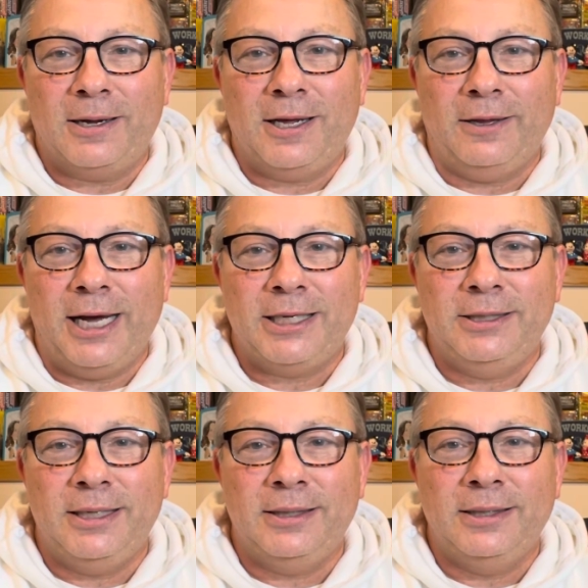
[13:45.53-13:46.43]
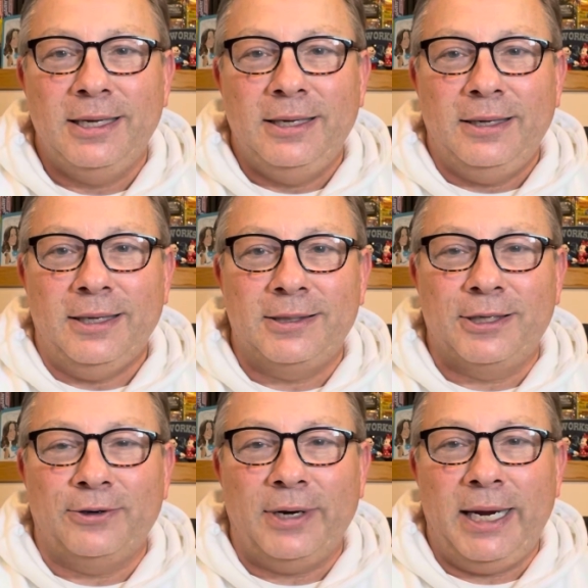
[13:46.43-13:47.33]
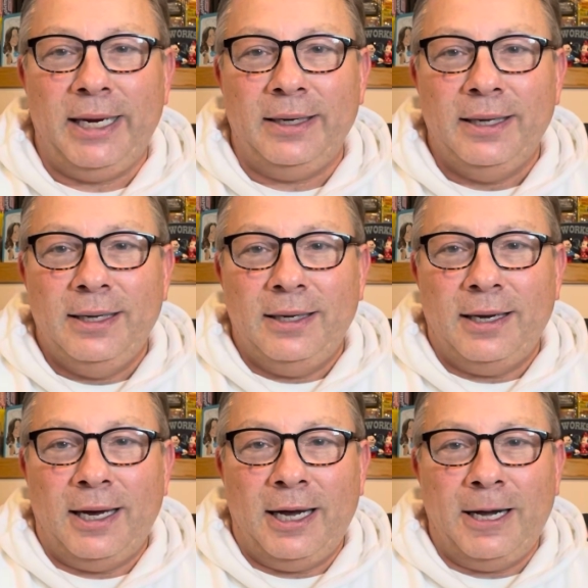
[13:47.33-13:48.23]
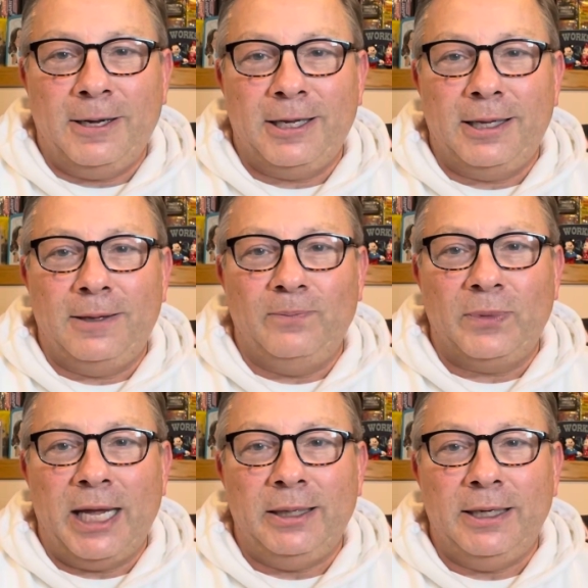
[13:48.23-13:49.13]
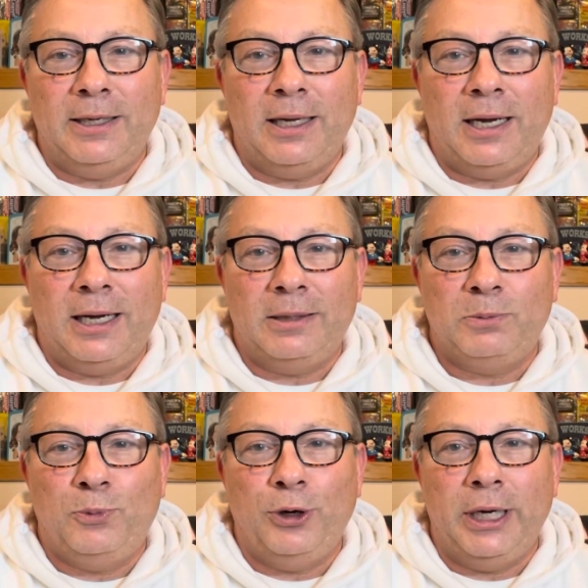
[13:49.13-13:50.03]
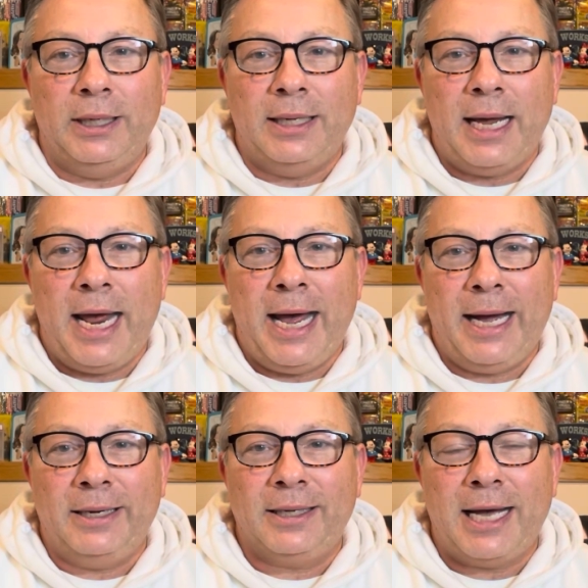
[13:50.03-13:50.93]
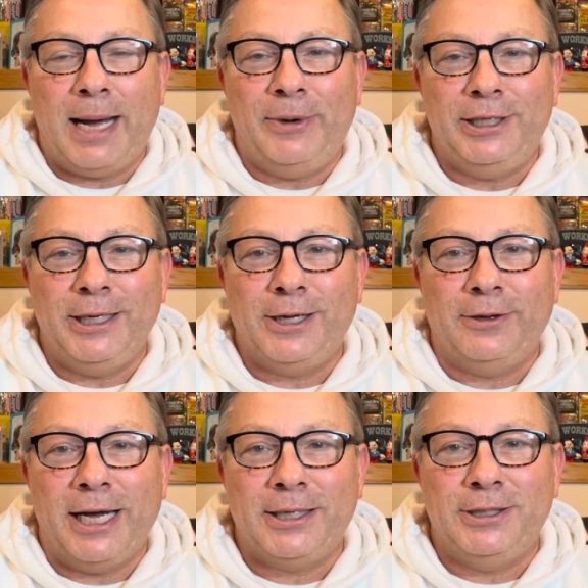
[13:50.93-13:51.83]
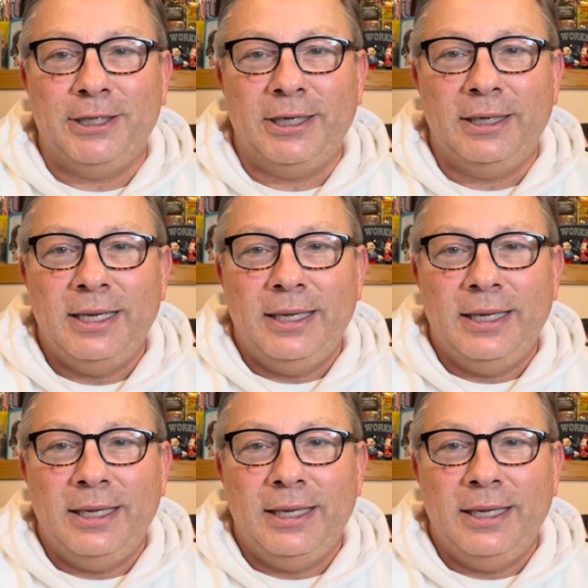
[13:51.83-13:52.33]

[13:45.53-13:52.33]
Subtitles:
collections. It's great. Uh, and then put at commenting collector.